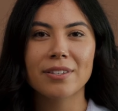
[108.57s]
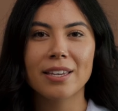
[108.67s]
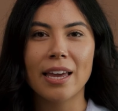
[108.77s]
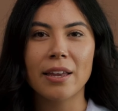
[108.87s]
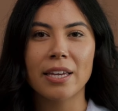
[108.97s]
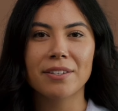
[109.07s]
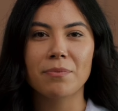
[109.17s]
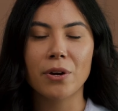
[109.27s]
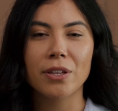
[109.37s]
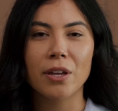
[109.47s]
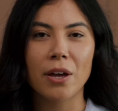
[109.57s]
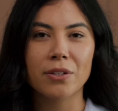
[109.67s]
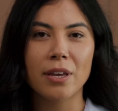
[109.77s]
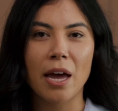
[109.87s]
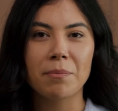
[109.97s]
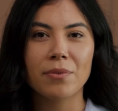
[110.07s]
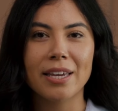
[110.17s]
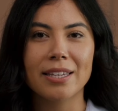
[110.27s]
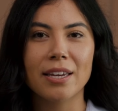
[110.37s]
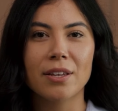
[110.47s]
TLS protocols
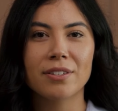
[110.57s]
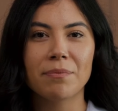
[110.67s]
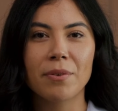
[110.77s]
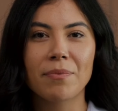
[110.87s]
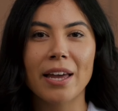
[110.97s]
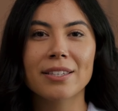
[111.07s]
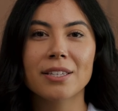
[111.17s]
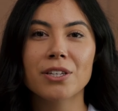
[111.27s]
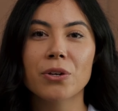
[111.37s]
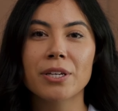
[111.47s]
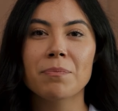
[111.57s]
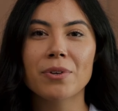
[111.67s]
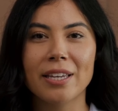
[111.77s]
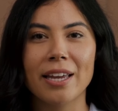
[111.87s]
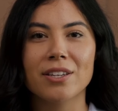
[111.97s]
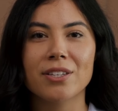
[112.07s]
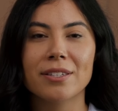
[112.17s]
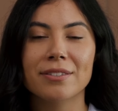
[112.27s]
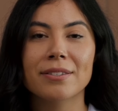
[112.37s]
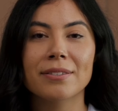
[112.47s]
operate here to provide secure communication,